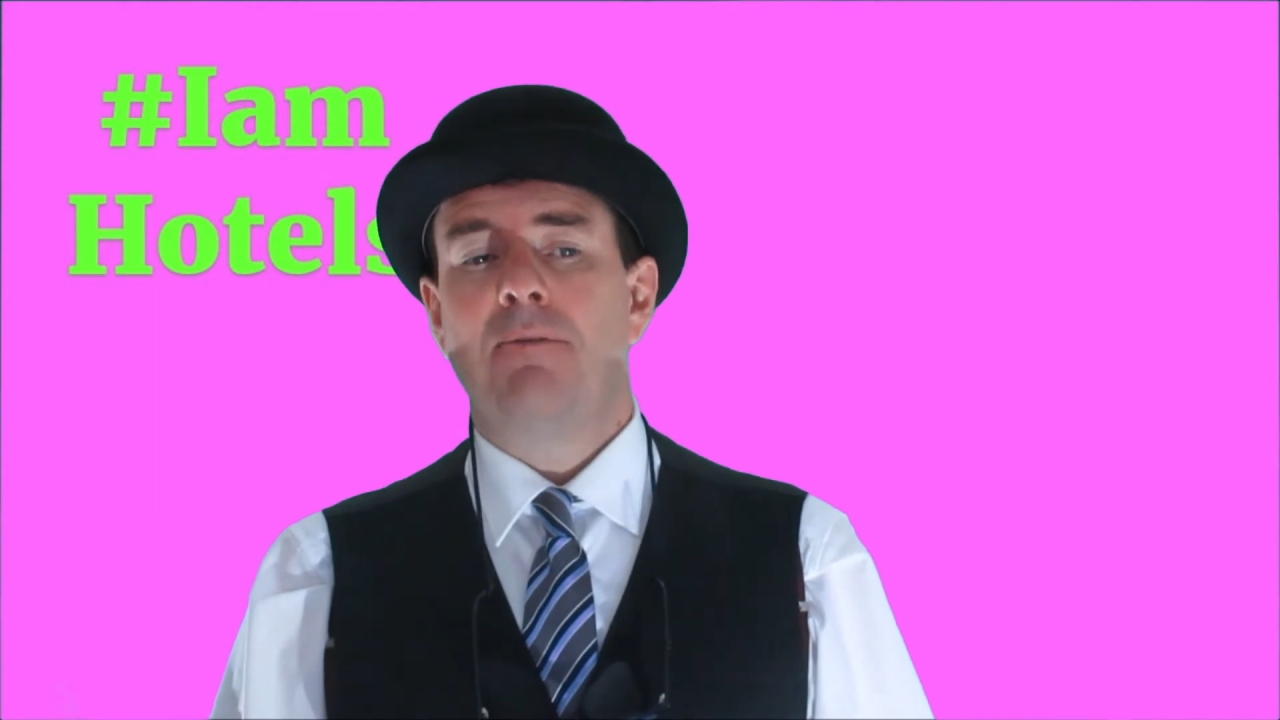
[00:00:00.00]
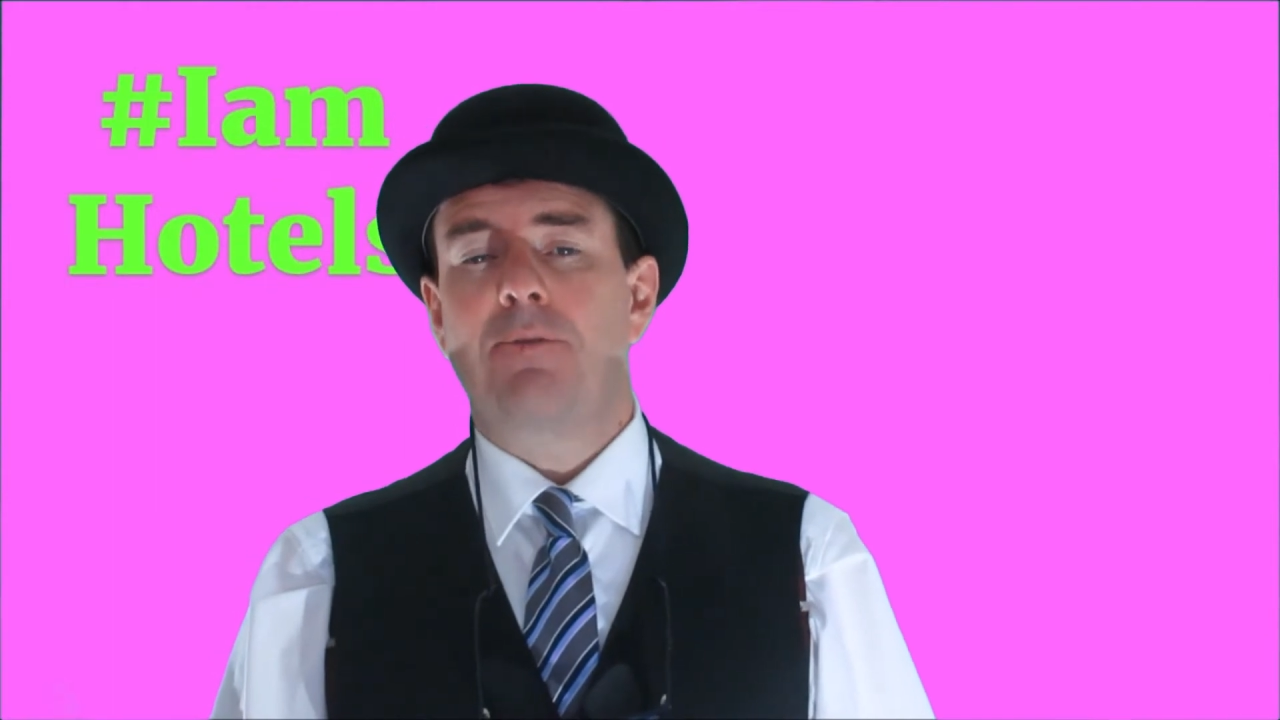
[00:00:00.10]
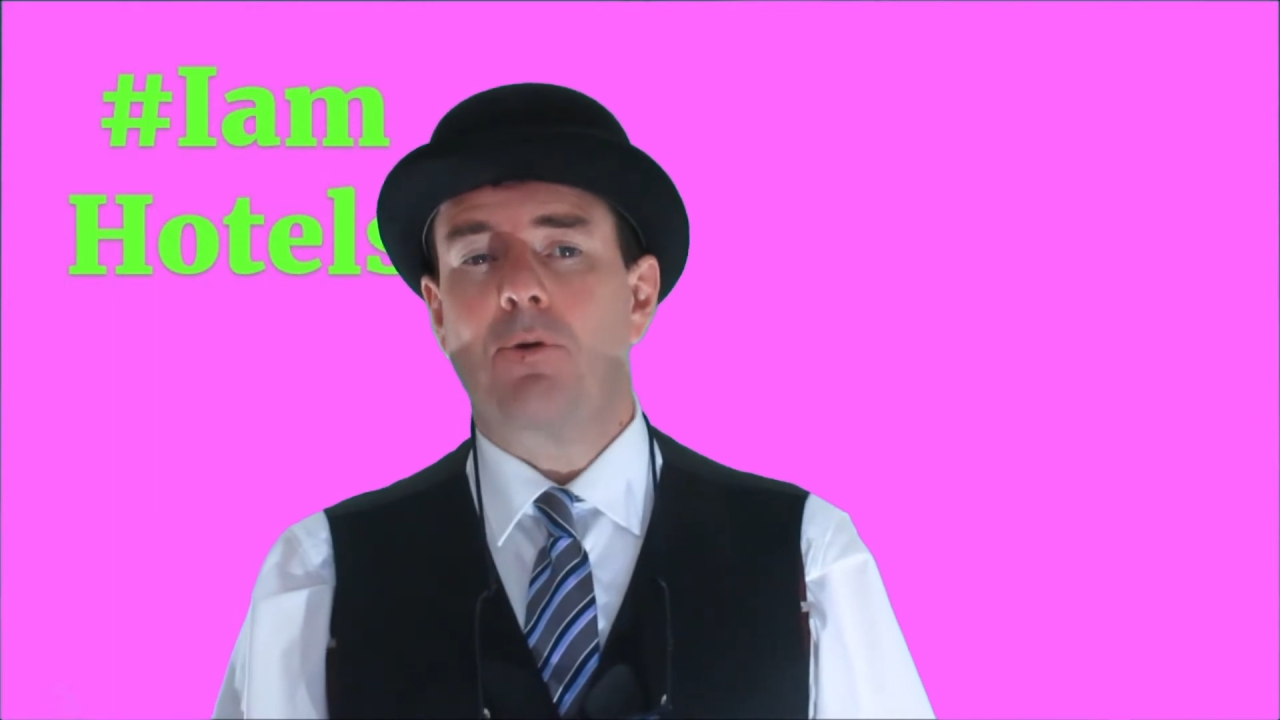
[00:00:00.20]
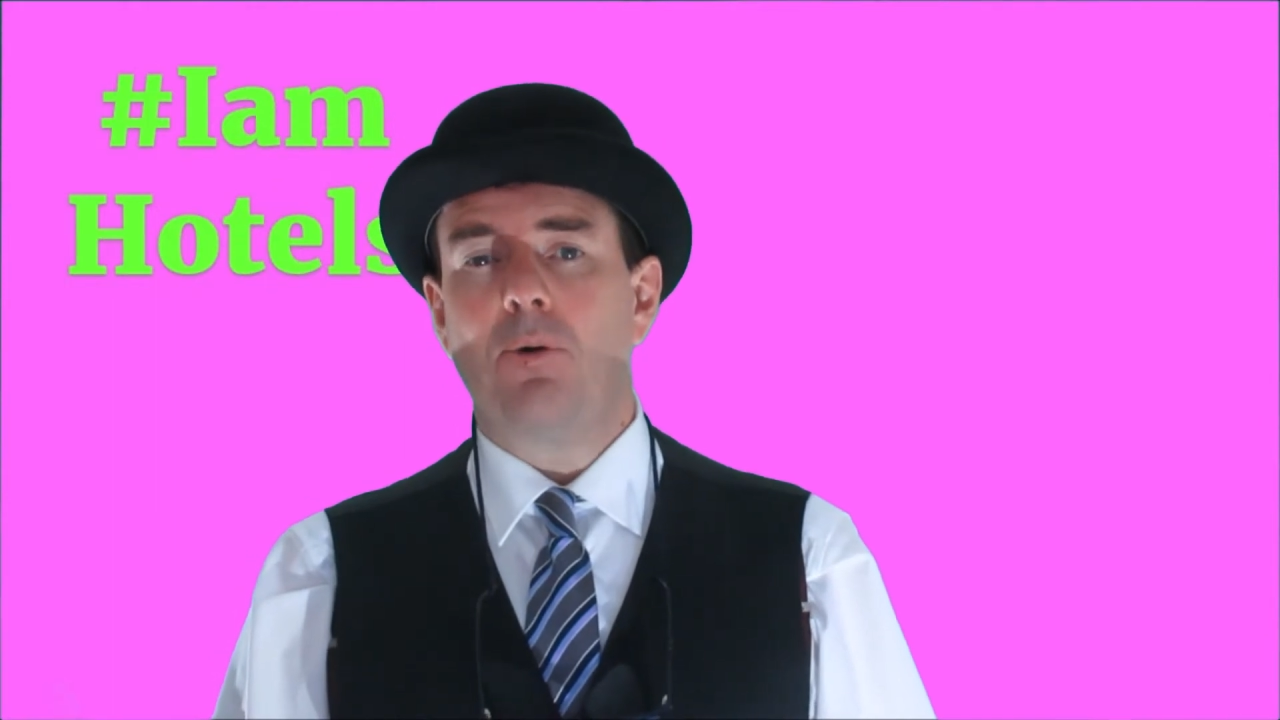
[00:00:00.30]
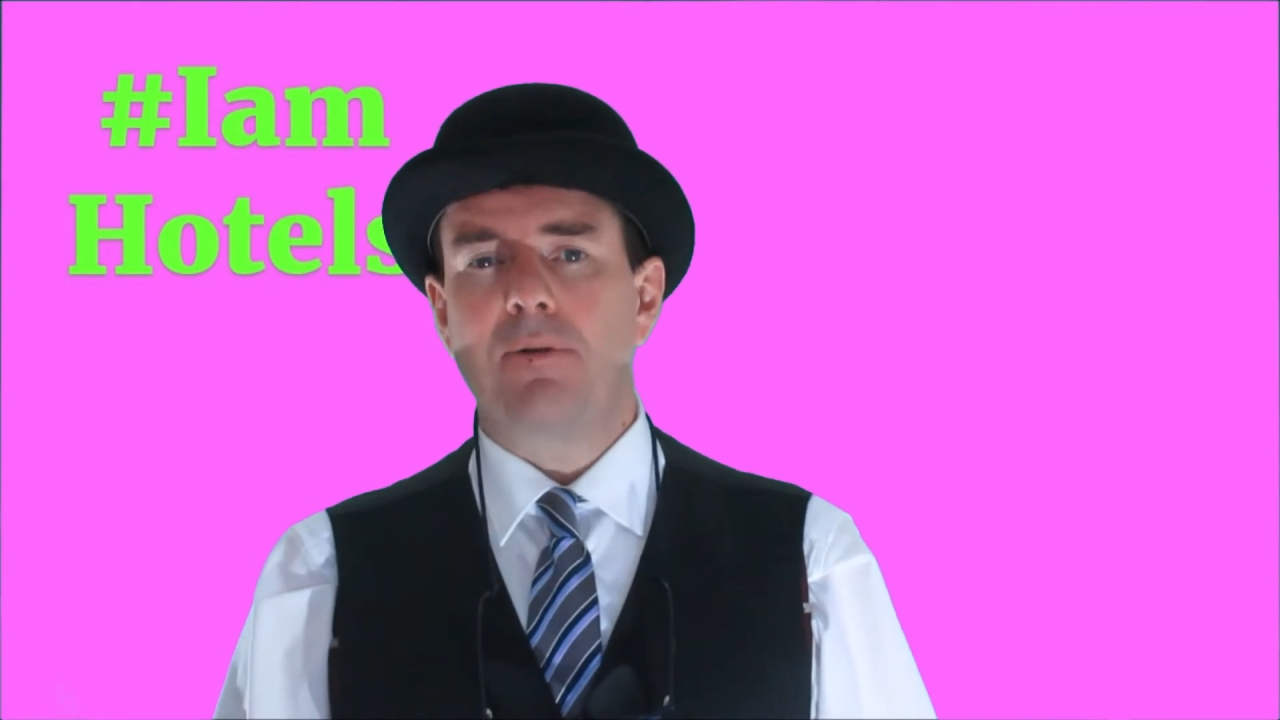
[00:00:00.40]

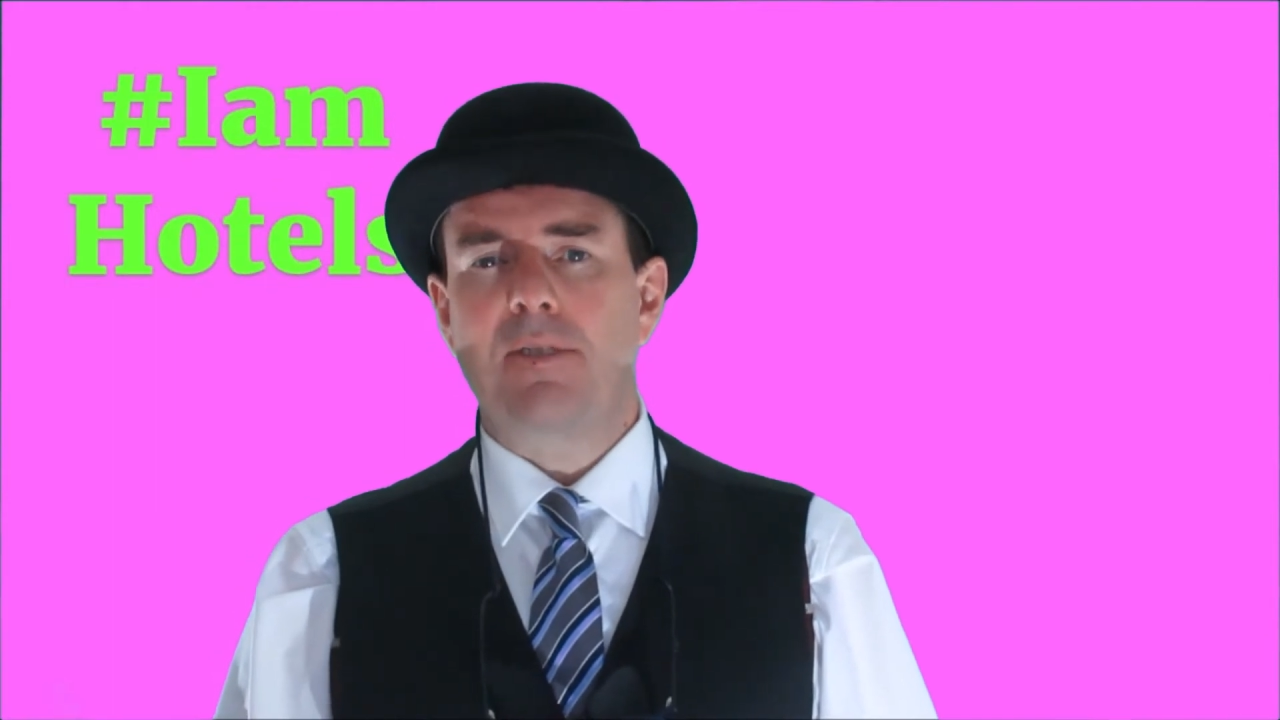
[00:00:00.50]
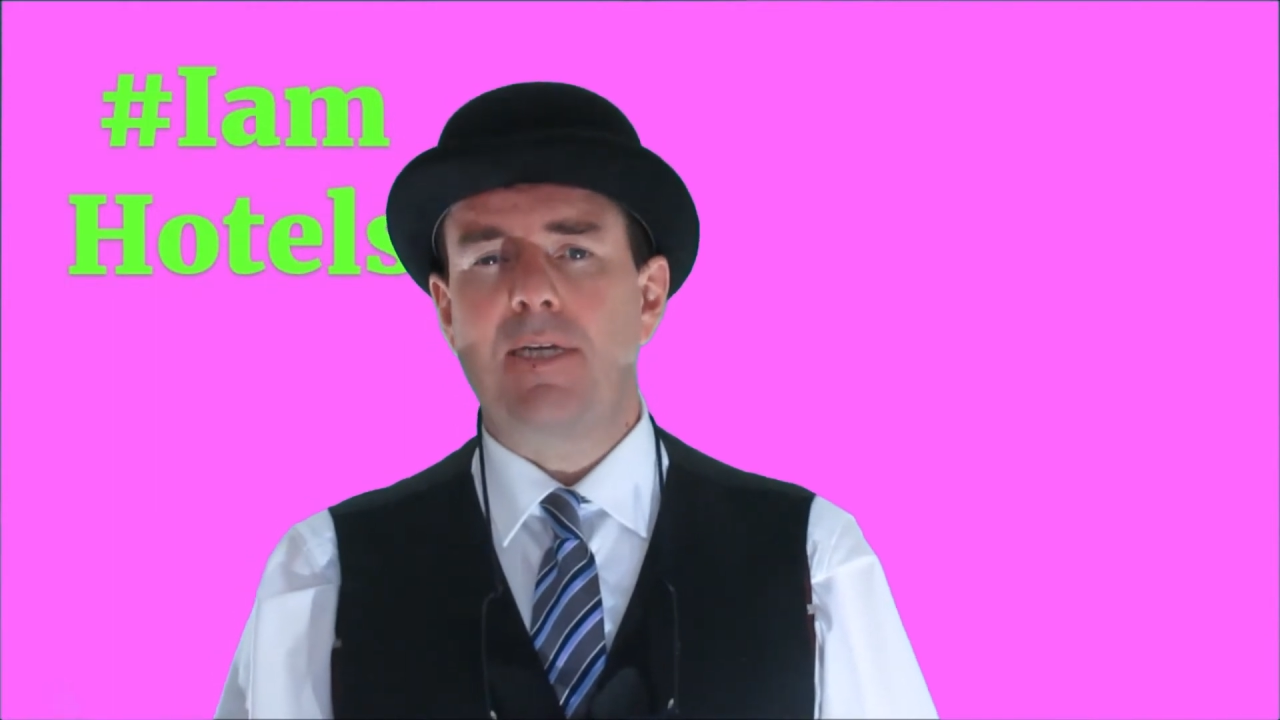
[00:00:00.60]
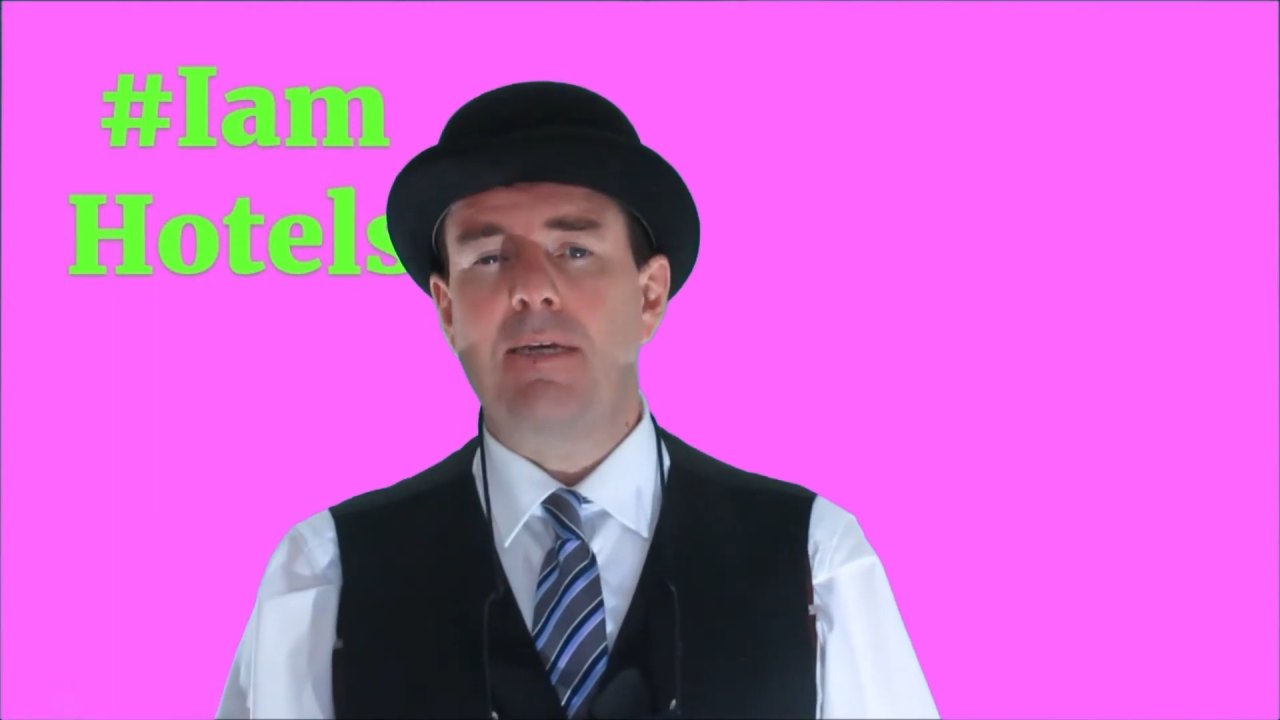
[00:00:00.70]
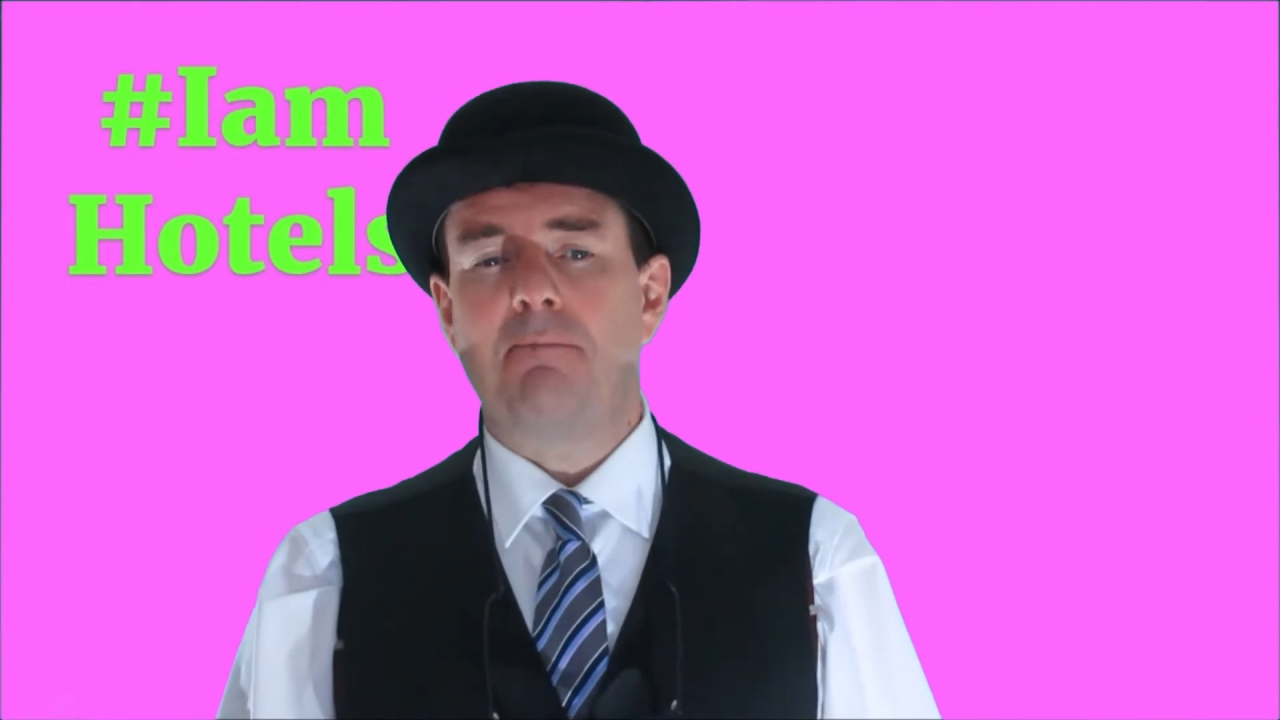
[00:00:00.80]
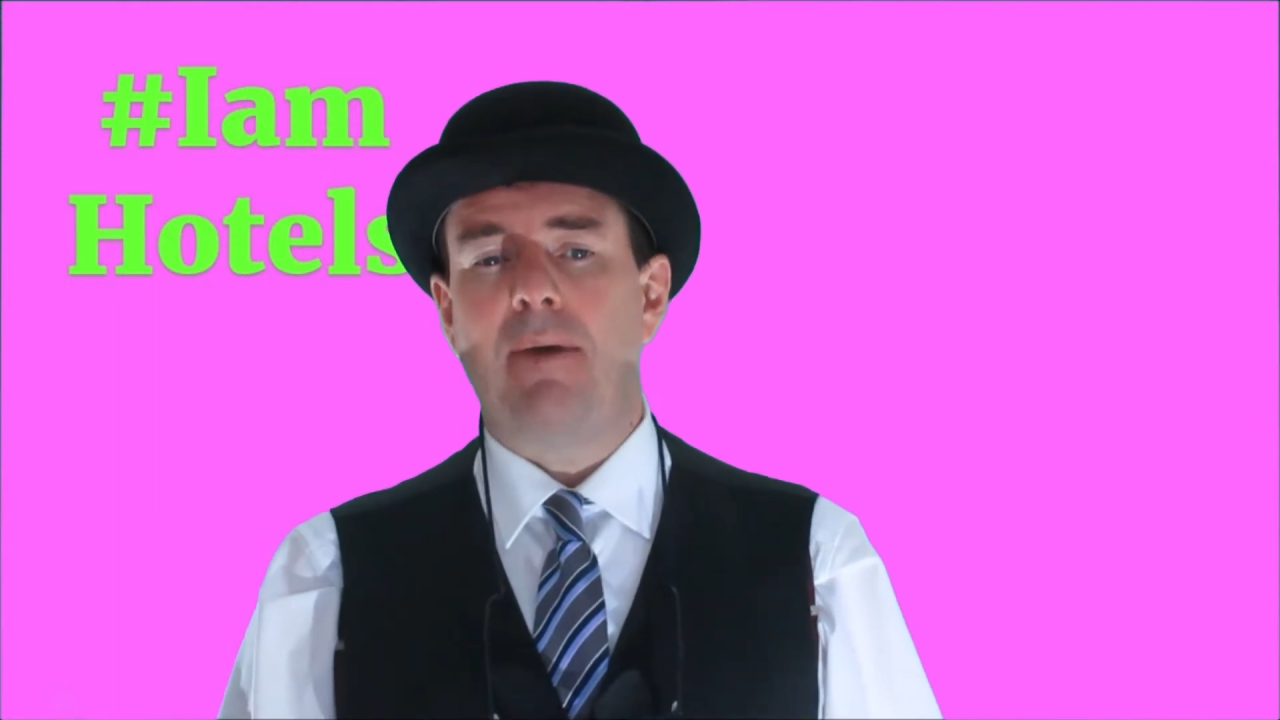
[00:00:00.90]
for all team